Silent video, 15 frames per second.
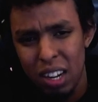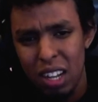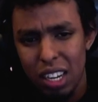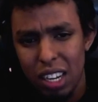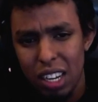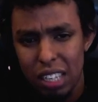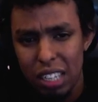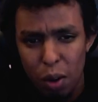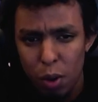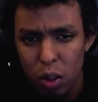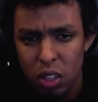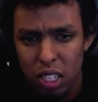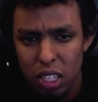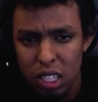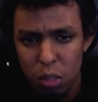Because I know
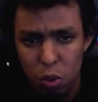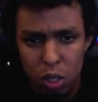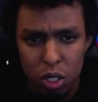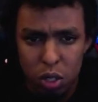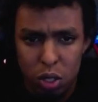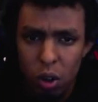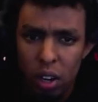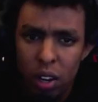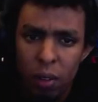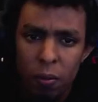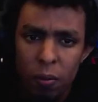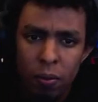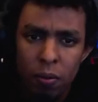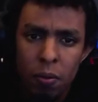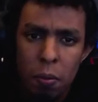both the seeds were destroyed,
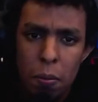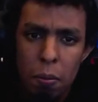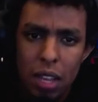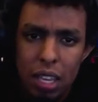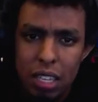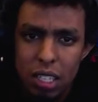but he